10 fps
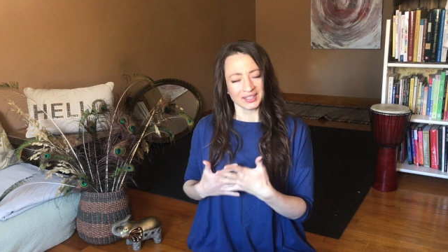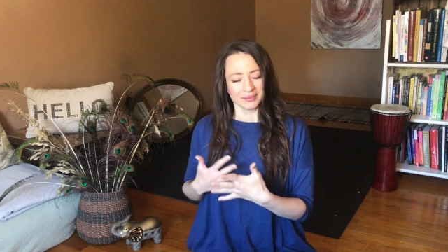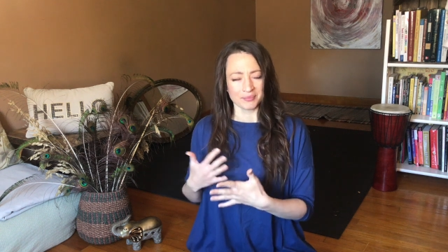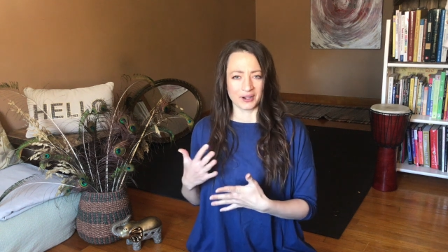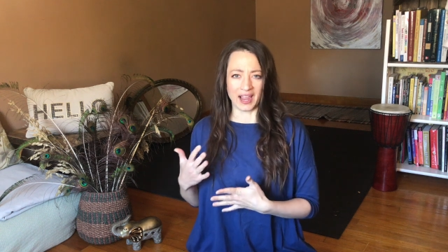
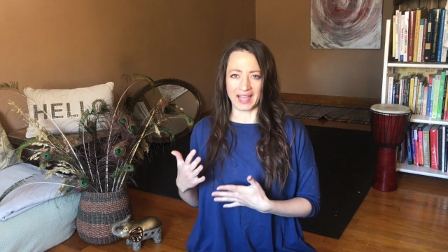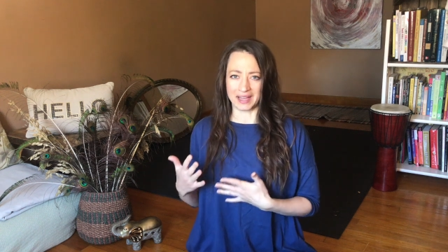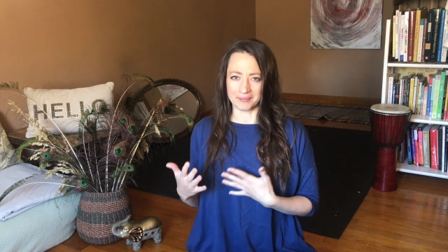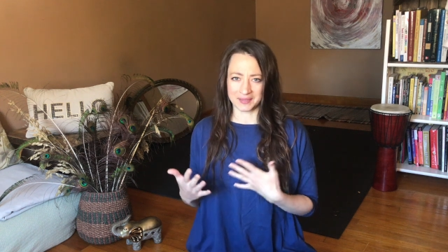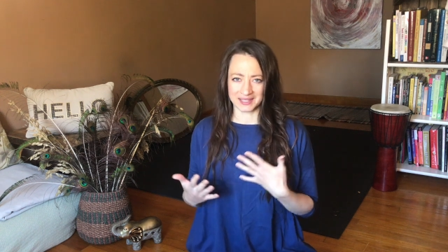
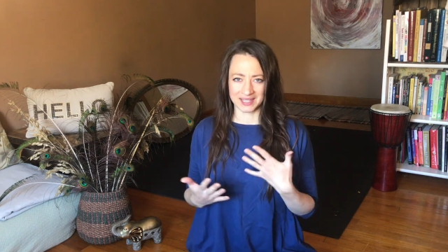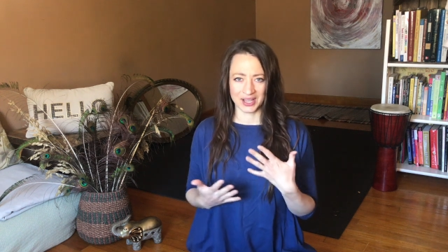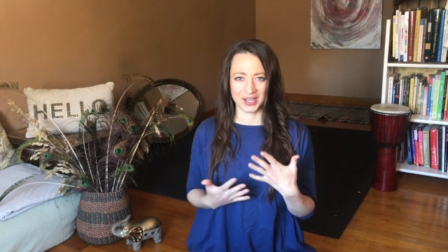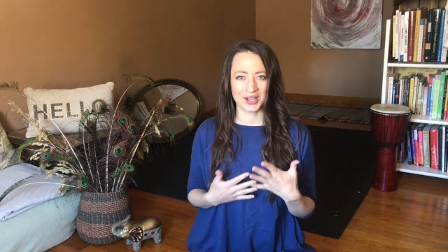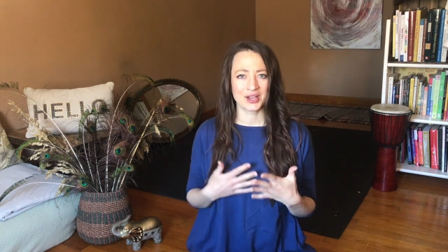Perhaps
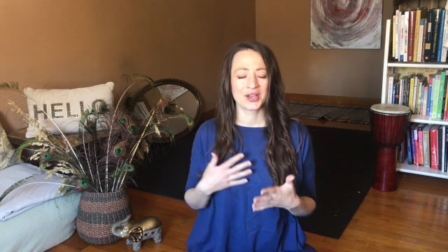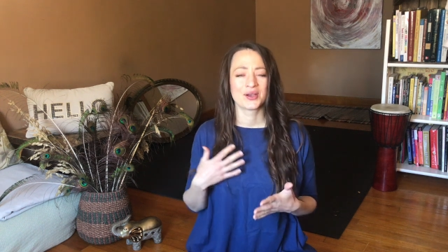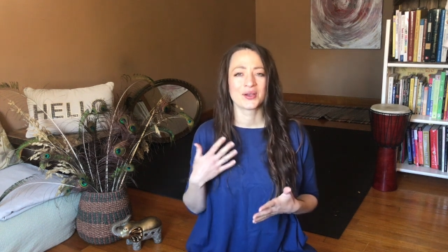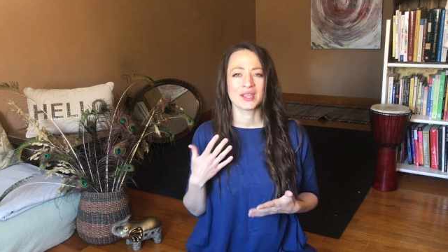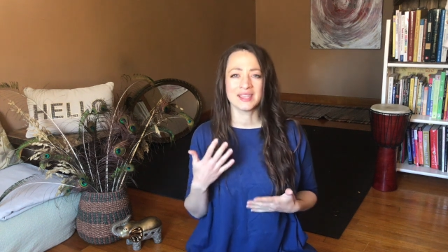
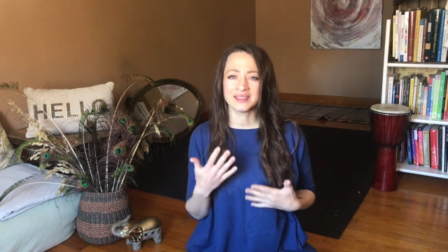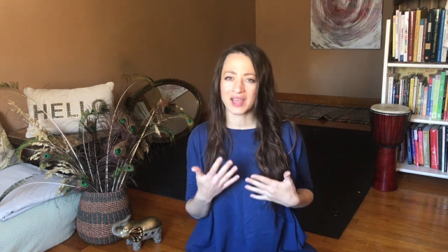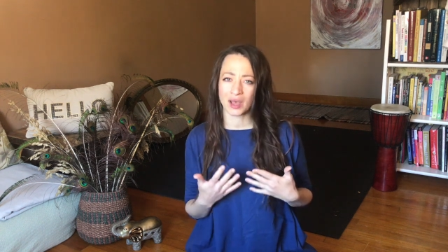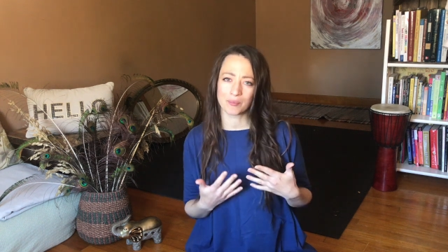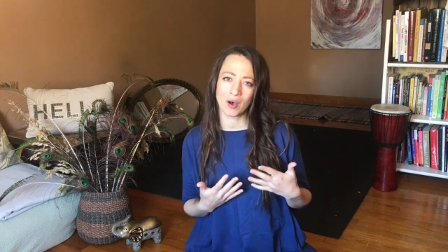in
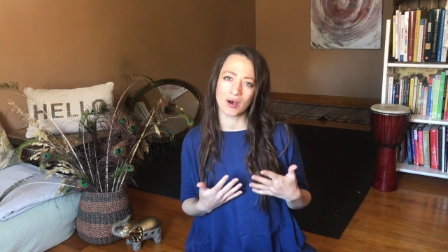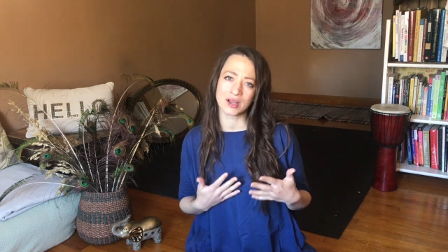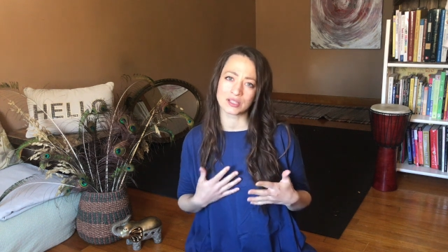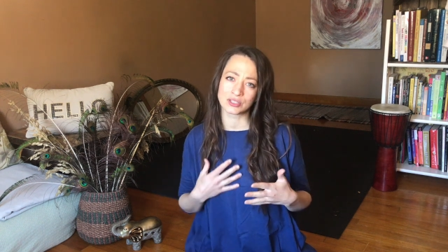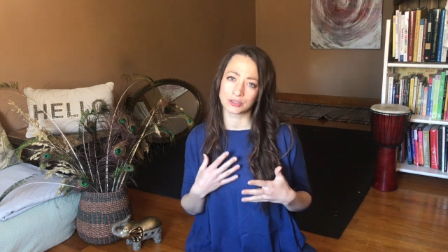that
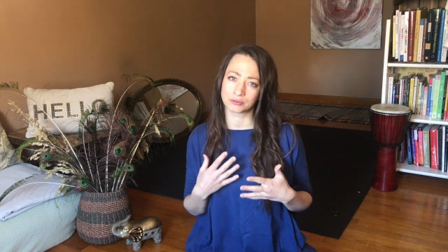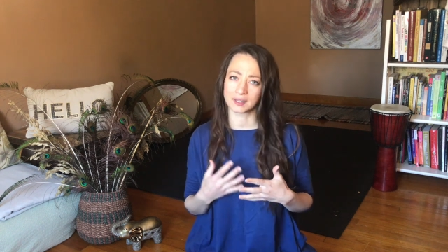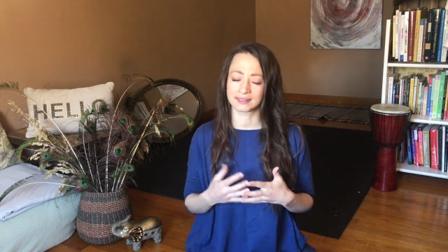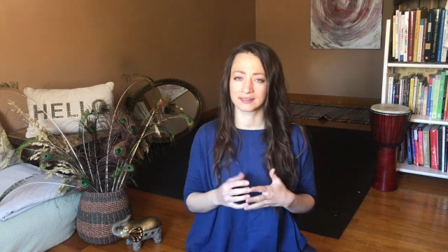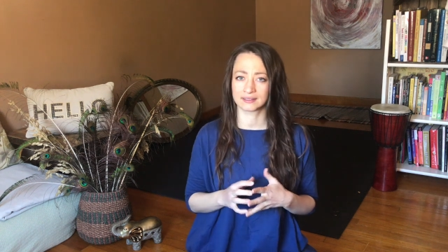pause, you'll
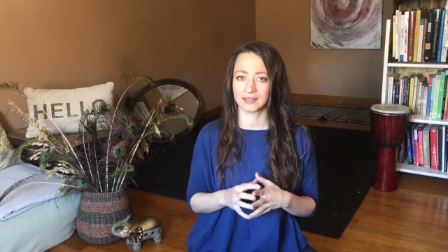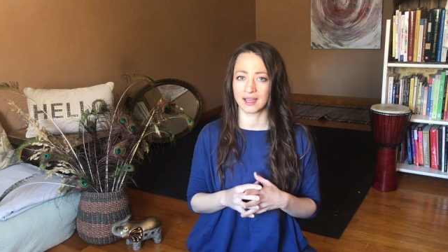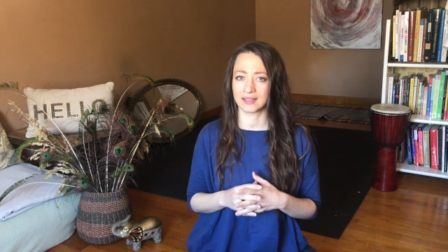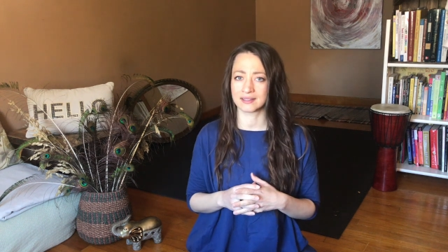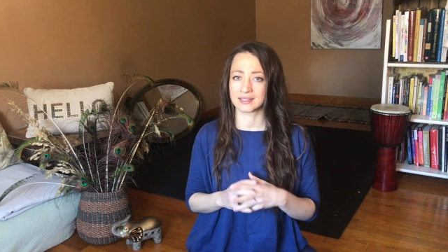
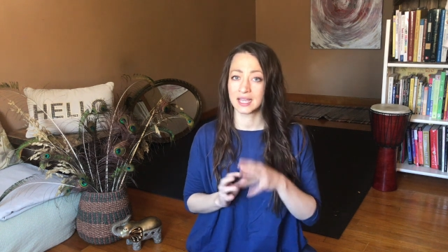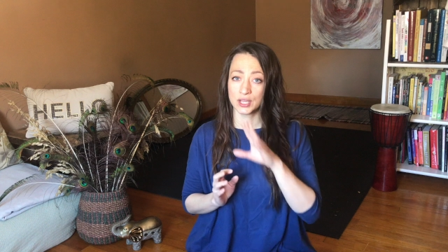recognize